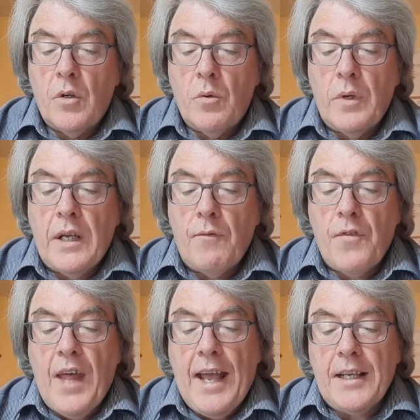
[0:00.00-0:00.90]
We give
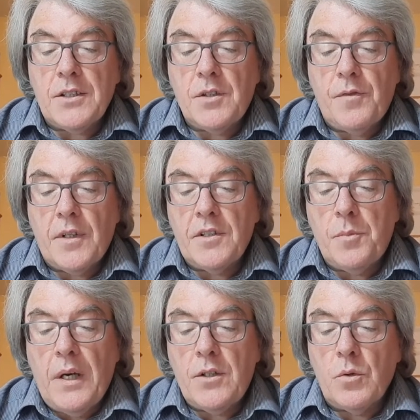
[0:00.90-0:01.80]
thanks for the
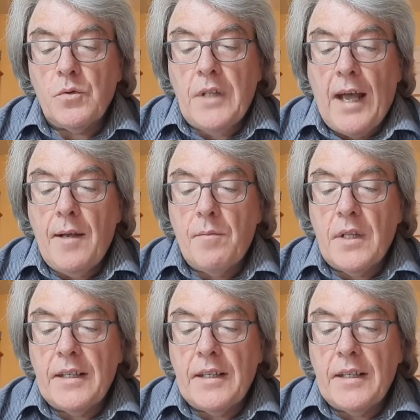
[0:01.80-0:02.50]
special time that